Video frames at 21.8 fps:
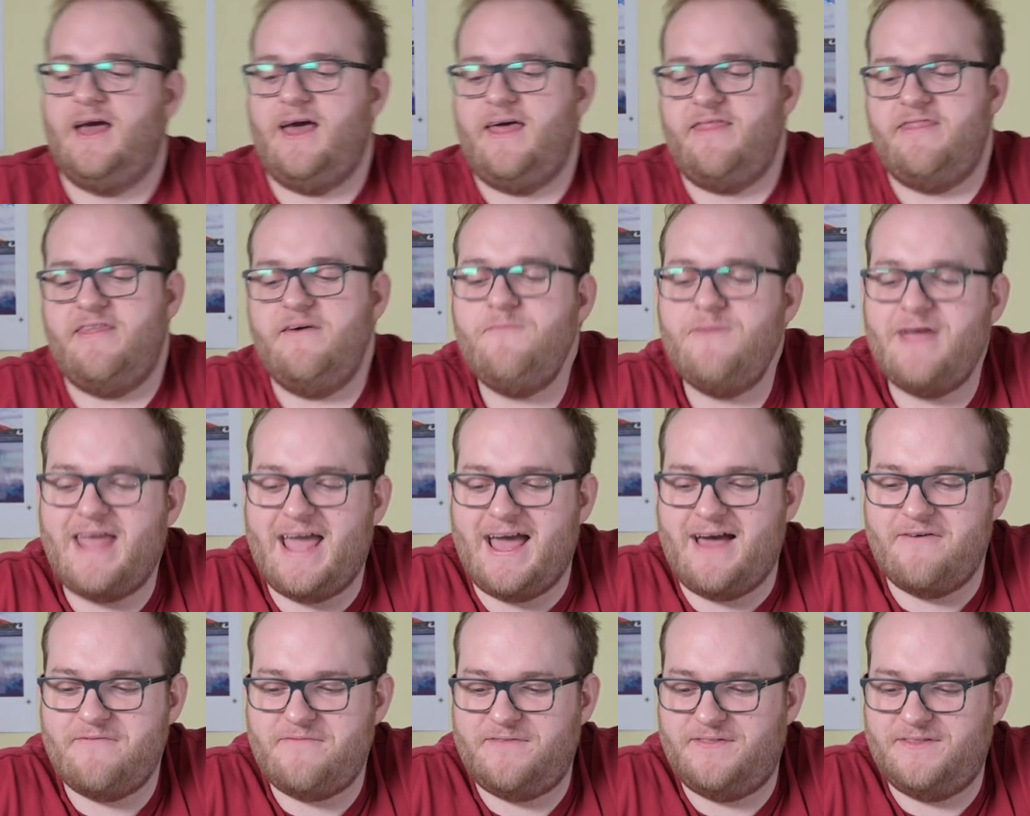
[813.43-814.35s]
And then we
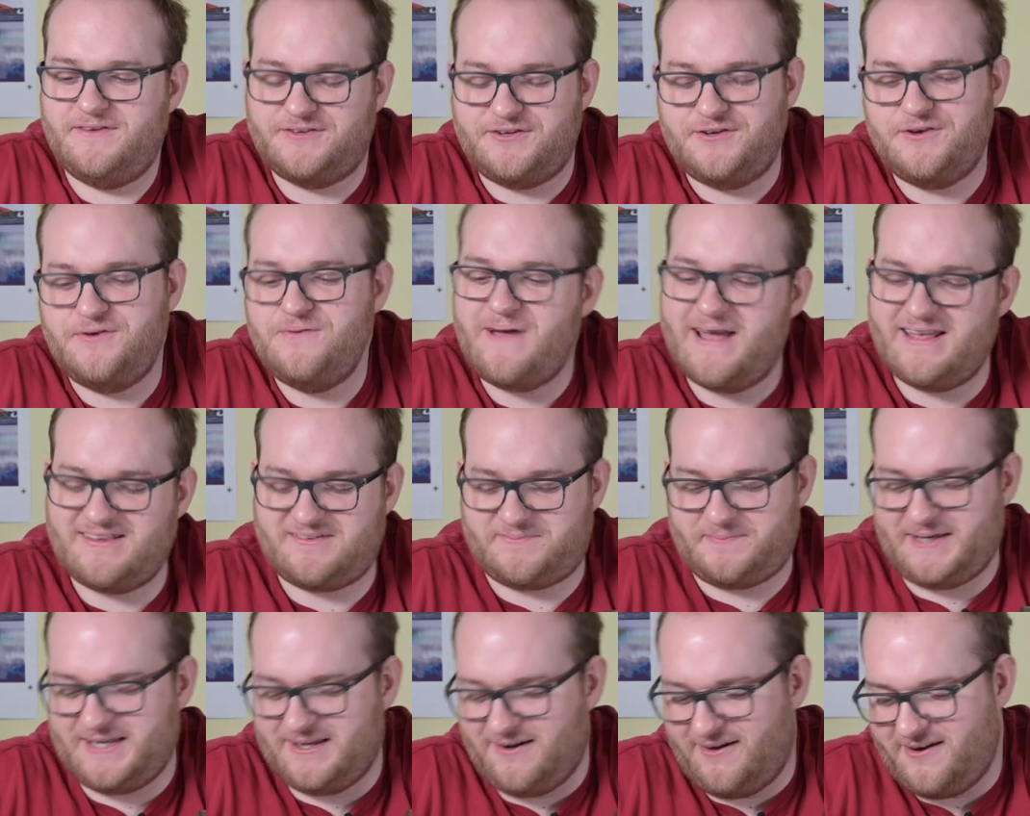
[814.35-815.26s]
have the 2
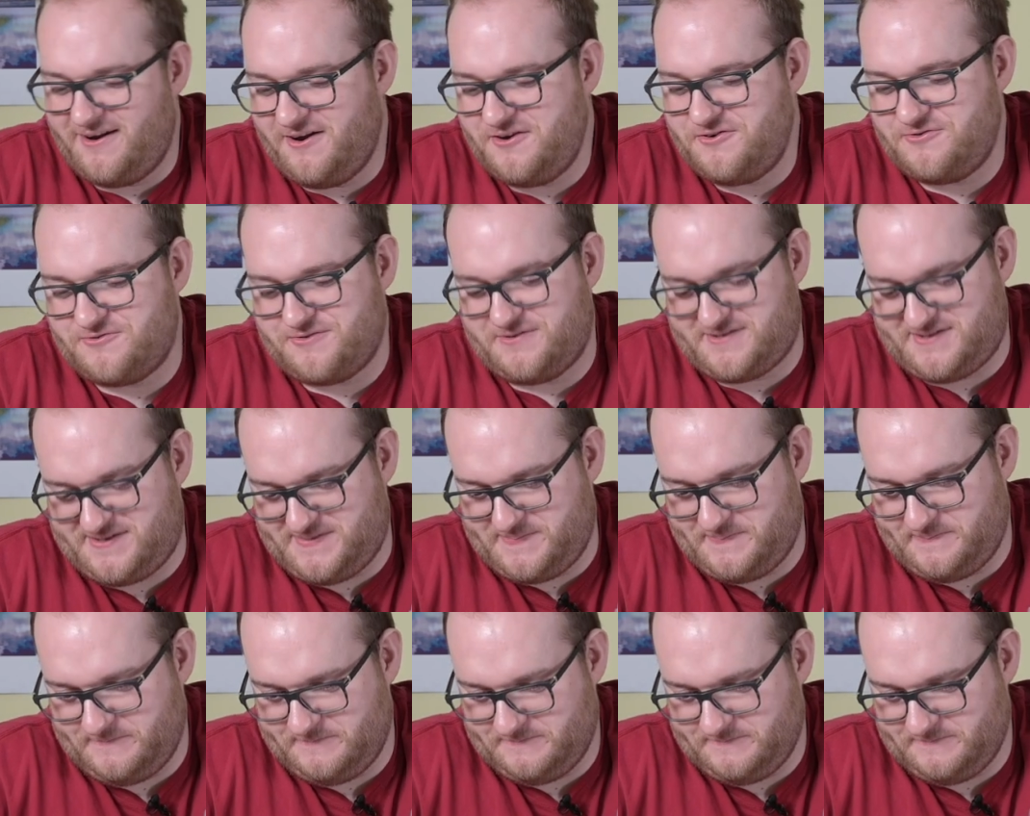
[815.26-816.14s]
SB900s.